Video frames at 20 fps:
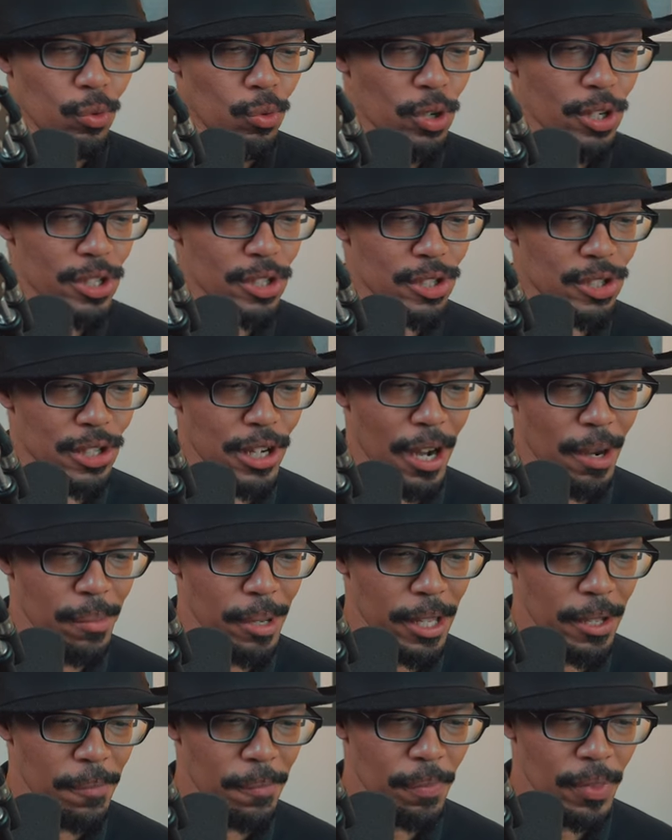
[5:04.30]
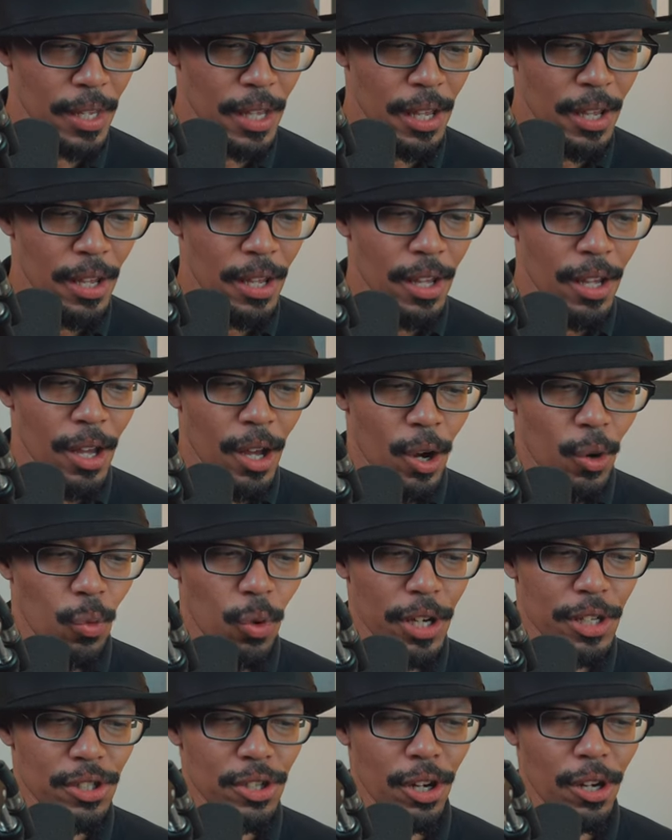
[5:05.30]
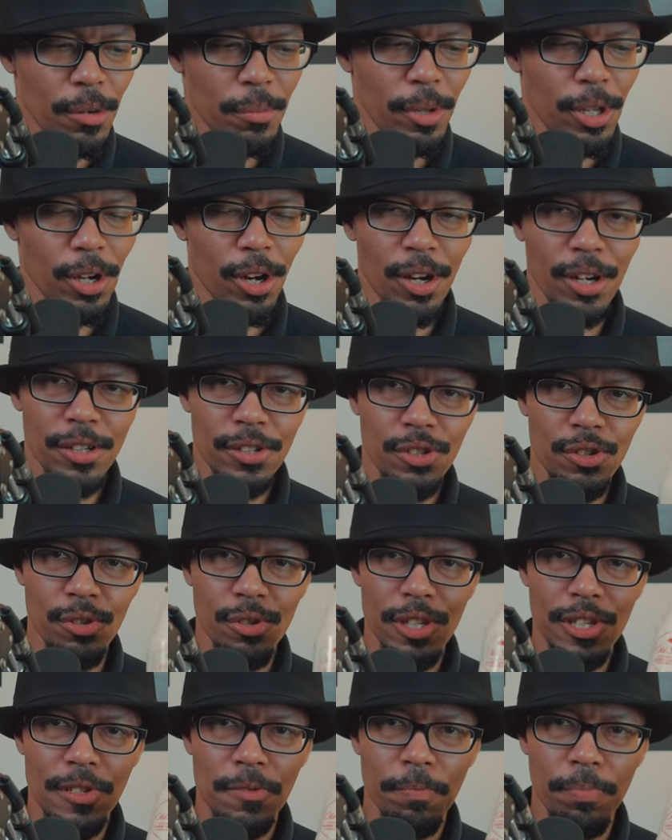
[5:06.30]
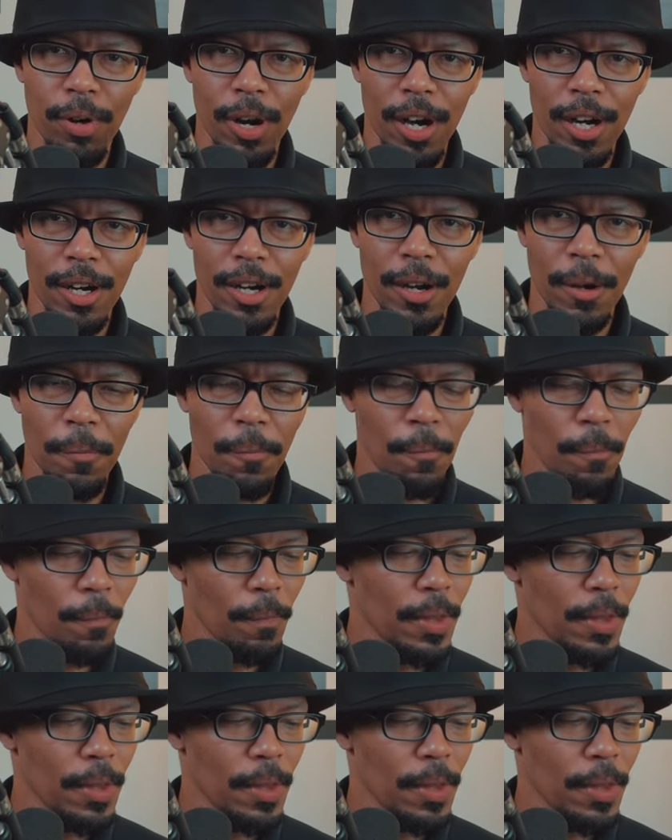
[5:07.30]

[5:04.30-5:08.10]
was coming. What turned me on to this product,